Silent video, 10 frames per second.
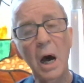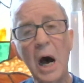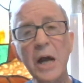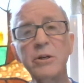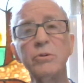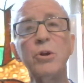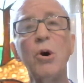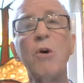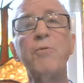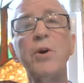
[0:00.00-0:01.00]
I don't
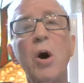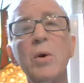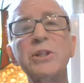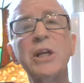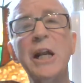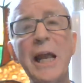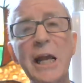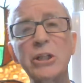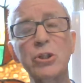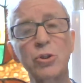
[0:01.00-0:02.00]
know if we always get
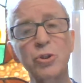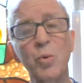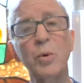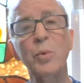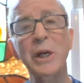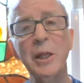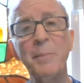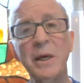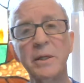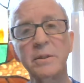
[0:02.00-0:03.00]
answers when we
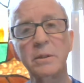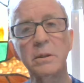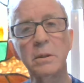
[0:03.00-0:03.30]
lament,